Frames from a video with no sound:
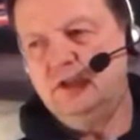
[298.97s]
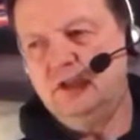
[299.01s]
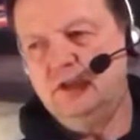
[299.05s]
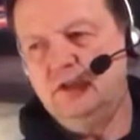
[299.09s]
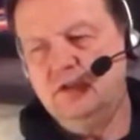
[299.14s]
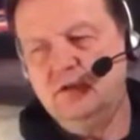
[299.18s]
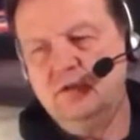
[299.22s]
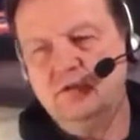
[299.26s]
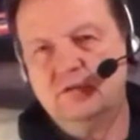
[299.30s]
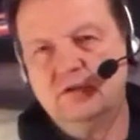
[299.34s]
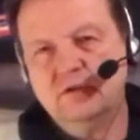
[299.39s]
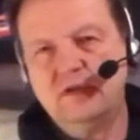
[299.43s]

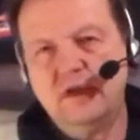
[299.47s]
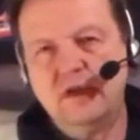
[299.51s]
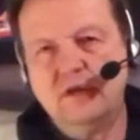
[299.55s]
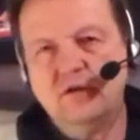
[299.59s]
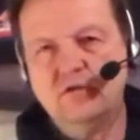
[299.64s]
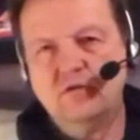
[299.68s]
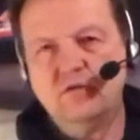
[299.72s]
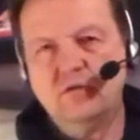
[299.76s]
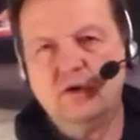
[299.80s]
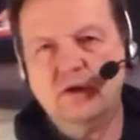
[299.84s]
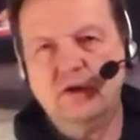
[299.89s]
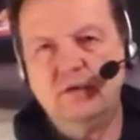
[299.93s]

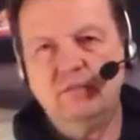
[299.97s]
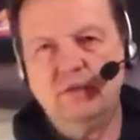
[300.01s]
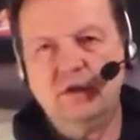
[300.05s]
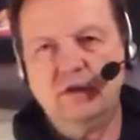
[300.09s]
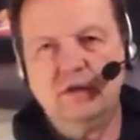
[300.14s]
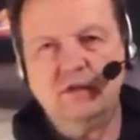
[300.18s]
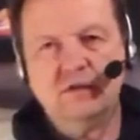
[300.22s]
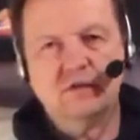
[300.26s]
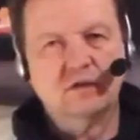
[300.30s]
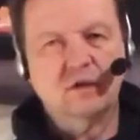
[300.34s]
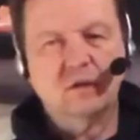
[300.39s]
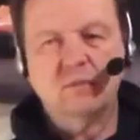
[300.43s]
10-20
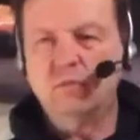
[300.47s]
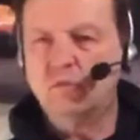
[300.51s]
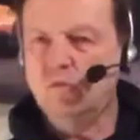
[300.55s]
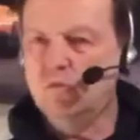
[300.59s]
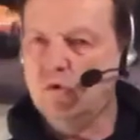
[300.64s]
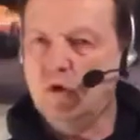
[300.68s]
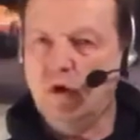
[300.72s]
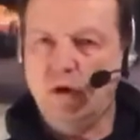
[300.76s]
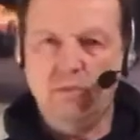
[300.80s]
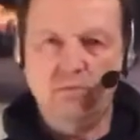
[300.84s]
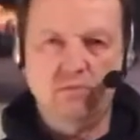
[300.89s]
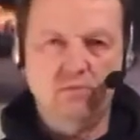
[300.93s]
minutes
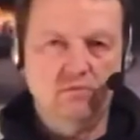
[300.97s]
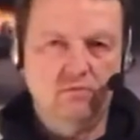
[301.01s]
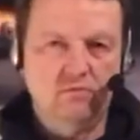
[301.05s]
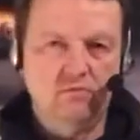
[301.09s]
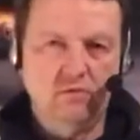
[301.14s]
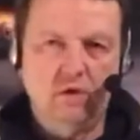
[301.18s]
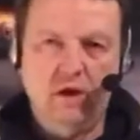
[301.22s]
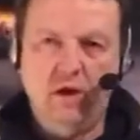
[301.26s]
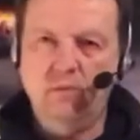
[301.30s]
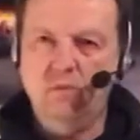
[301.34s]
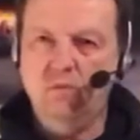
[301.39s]
I'm